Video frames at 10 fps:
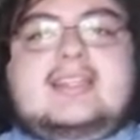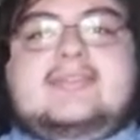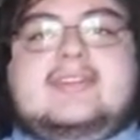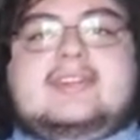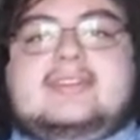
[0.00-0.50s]

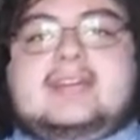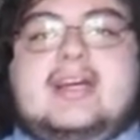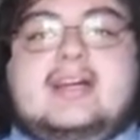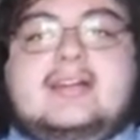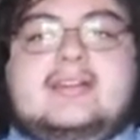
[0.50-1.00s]
even into
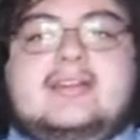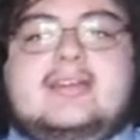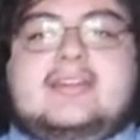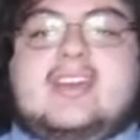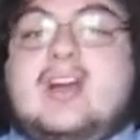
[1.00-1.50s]

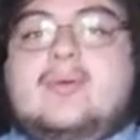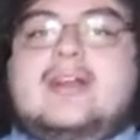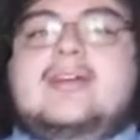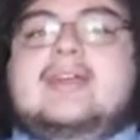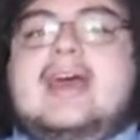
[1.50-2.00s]
the gut where
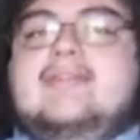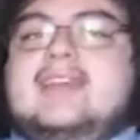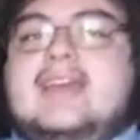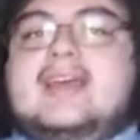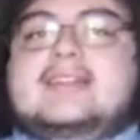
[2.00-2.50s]
I don't have
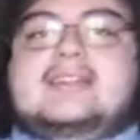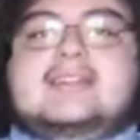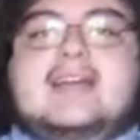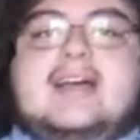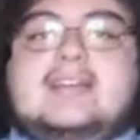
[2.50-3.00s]
a
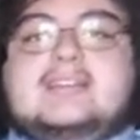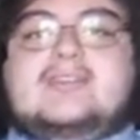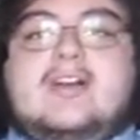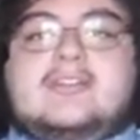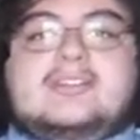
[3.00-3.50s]
nice
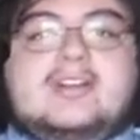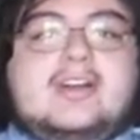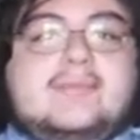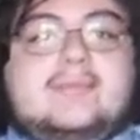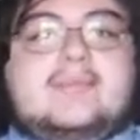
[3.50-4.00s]
strong
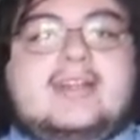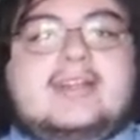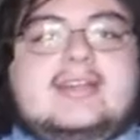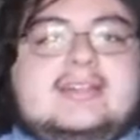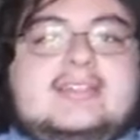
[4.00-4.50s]
sternum
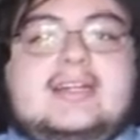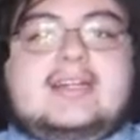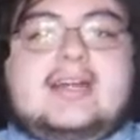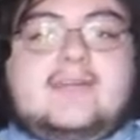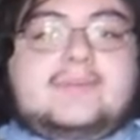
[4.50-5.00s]

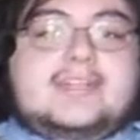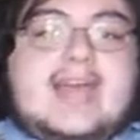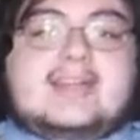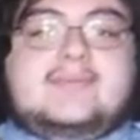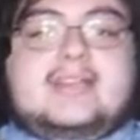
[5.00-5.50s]
to help
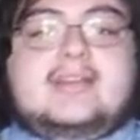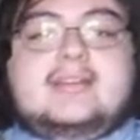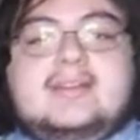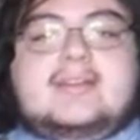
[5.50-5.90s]
protect me,